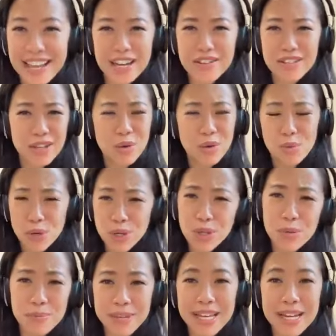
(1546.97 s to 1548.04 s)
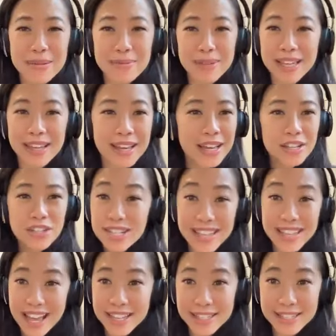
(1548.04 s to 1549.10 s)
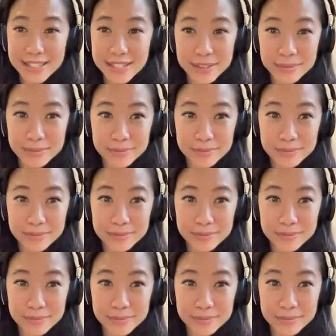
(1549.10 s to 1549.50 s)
he's like what do you mean i'm like just ask